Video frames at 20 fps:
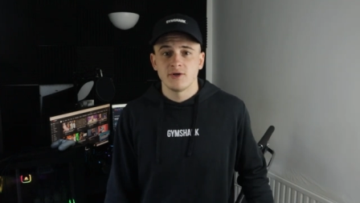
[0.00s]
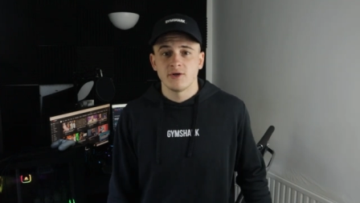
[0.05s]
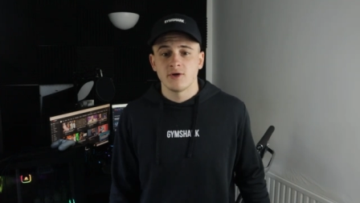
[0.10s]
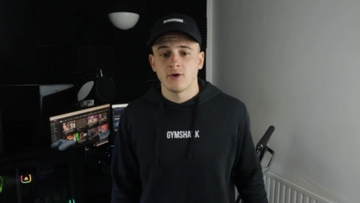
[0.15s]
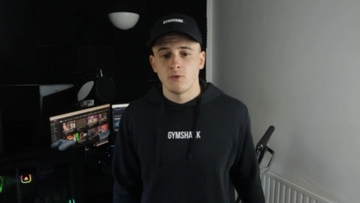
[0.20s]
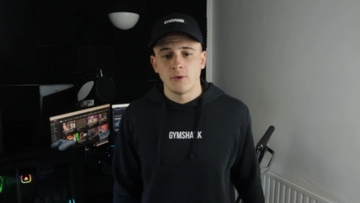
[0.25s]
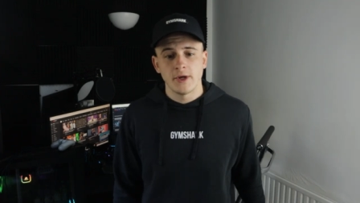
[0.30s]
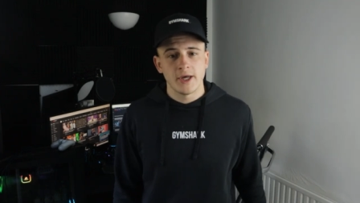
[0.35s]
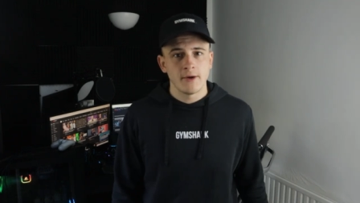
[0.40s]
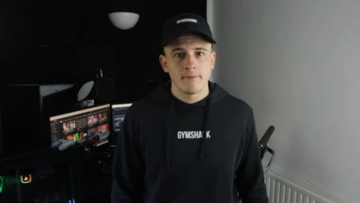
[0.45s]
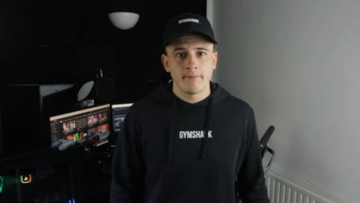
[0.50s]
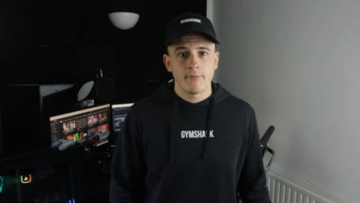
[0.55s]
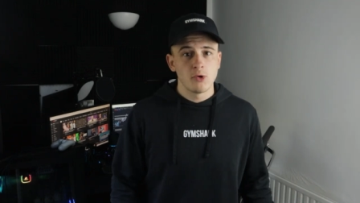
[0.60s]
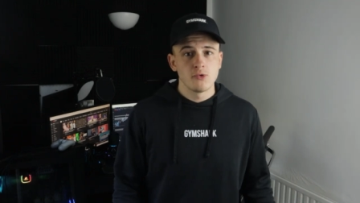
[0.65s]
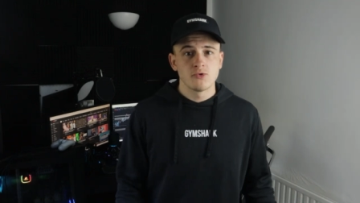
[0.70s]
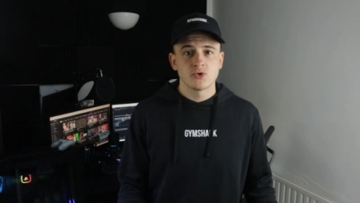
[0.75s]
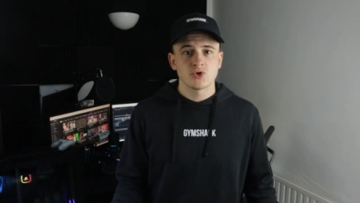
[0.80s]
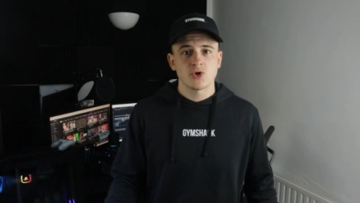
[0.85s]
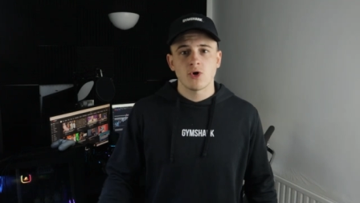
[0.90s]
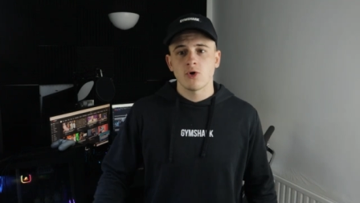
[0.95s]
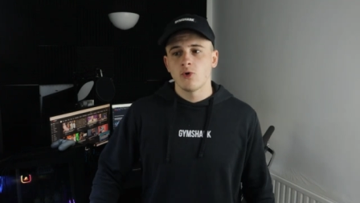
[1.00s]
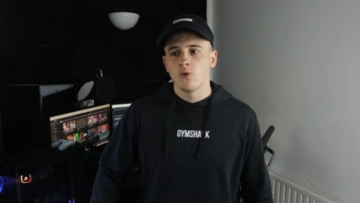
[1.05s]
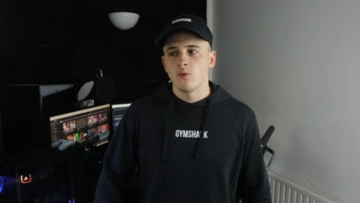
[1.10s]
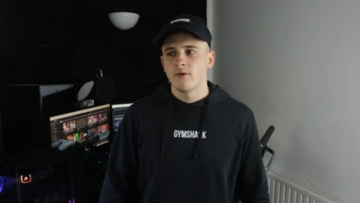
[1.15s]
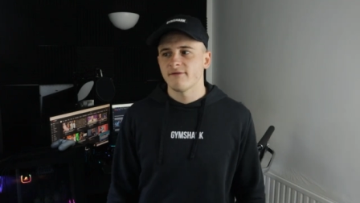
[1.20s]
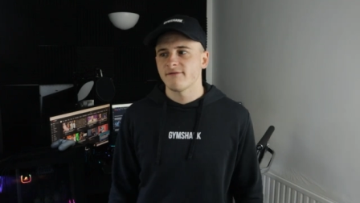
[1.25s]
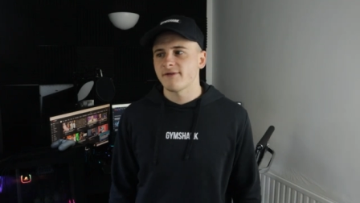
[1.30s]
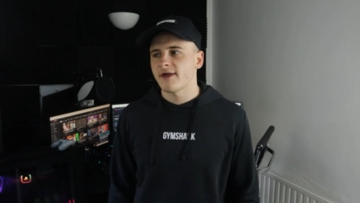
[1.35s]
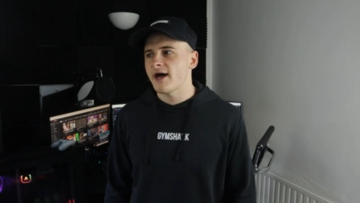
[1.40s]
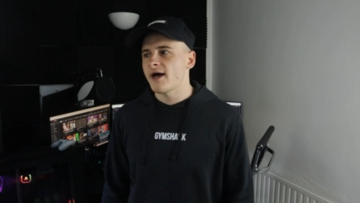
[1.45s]
You know, we can both struggle
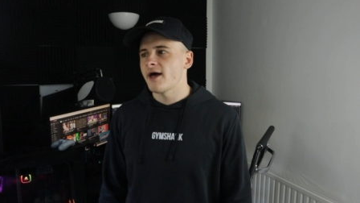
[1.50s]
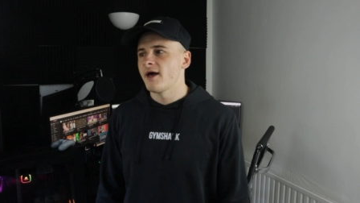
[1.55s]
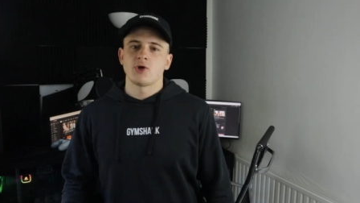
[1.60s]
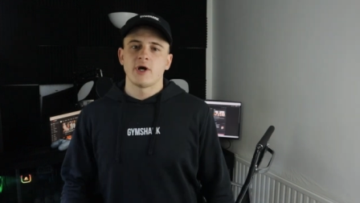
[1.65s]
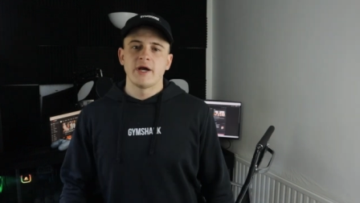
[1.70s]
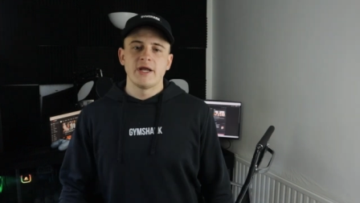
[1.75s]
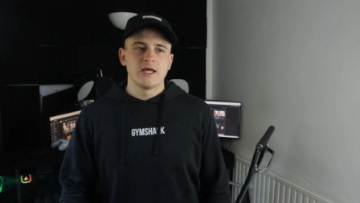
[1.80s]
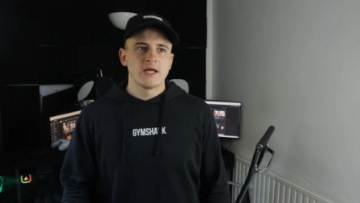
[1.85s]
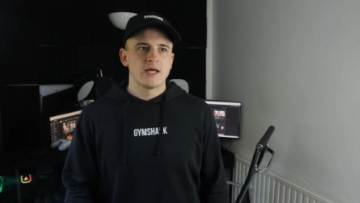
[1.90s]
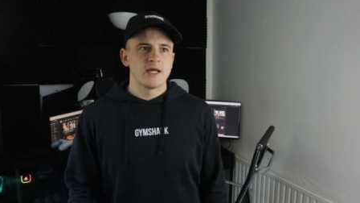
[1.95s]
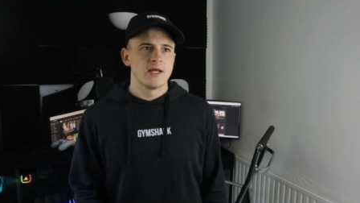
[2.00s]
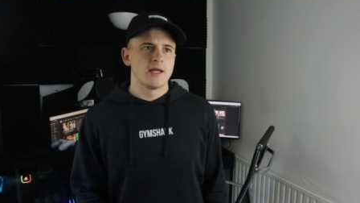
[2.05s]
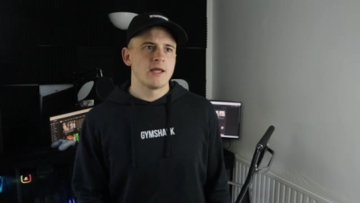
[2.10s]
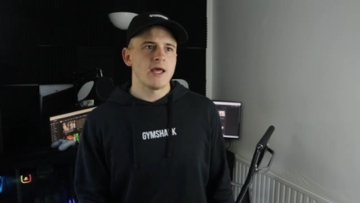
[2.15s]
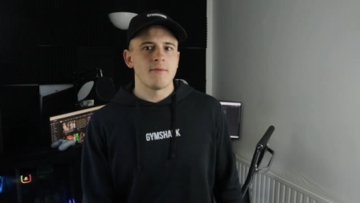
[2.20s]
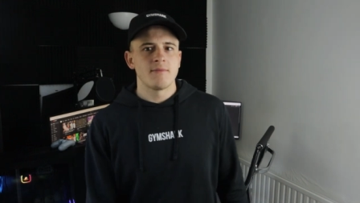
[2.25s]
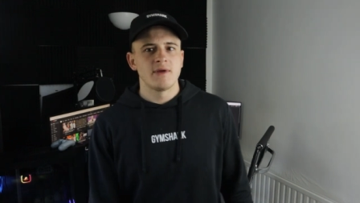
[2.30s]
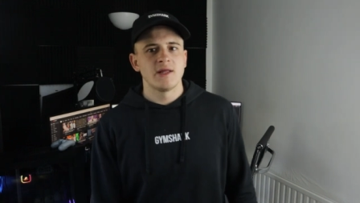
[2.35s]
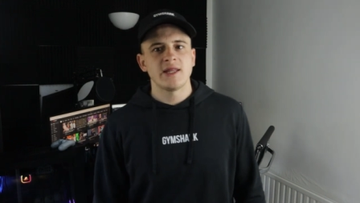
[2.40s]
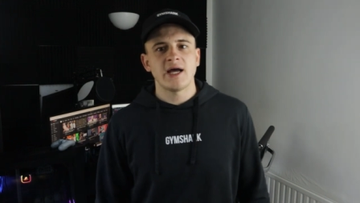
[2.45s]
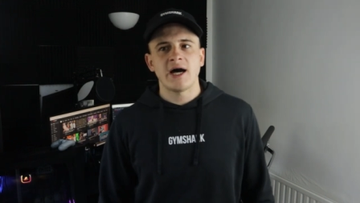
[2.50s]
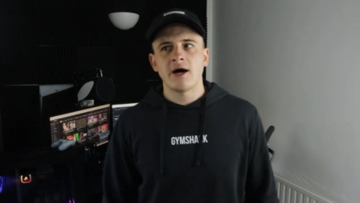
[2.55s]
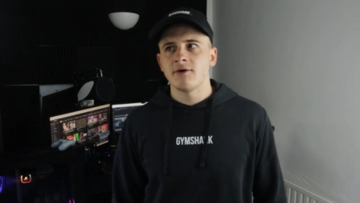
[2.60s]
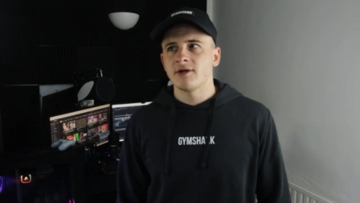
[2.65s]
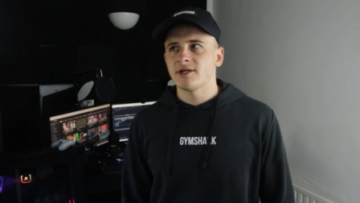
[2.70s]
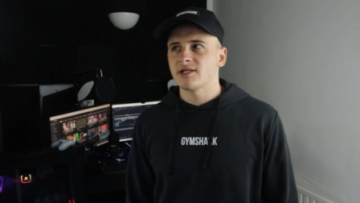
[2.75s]
with that. Trading can get me down.